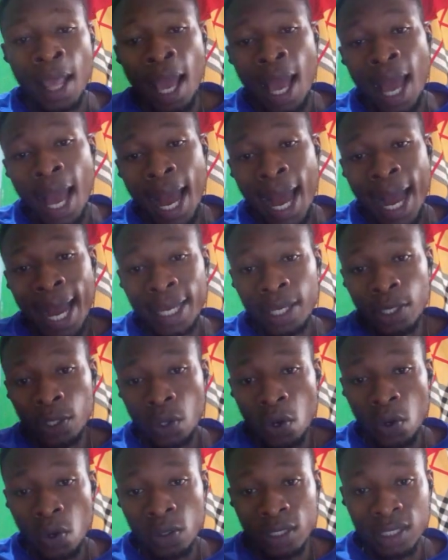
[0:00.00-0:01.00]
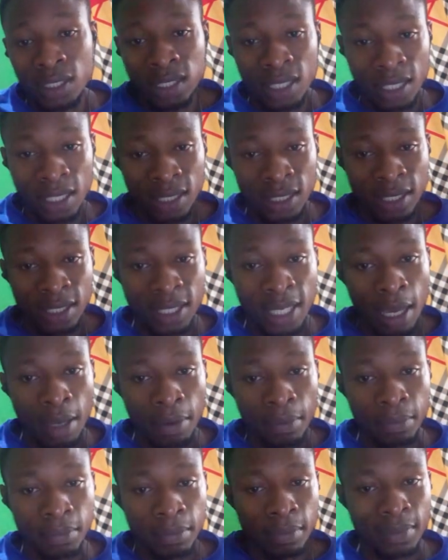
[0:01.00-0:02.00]
I/O system
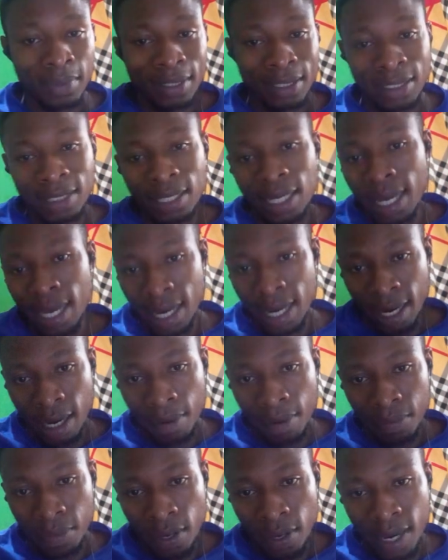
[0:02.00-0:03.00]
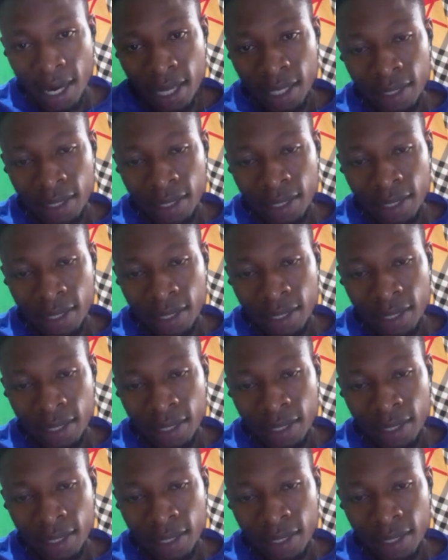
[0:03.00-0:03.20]
diagram, right?